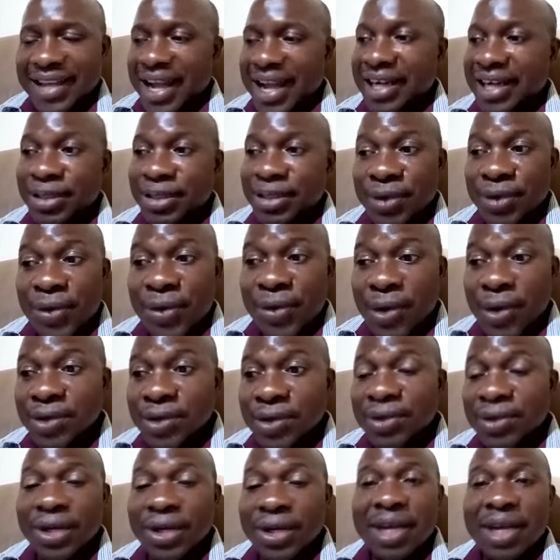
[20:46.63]
And that's why we were
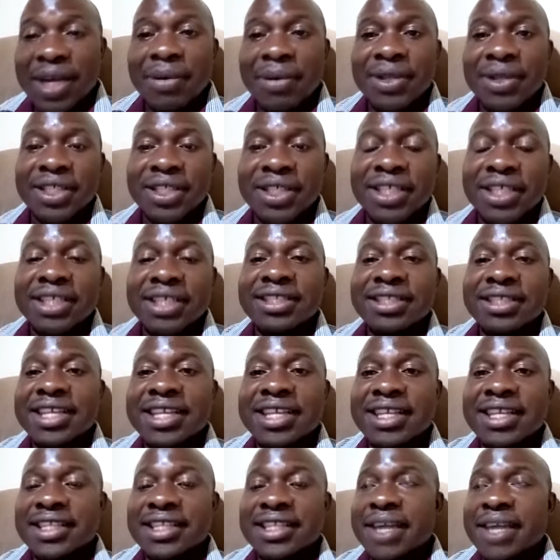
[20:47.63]
also talking about the
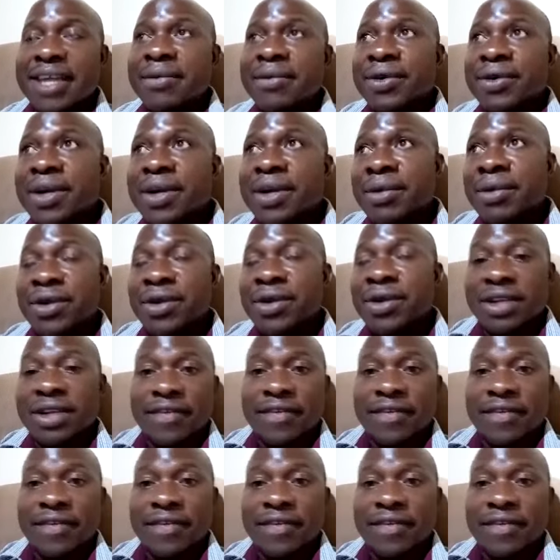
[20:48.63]
other time, we were talking about Dr.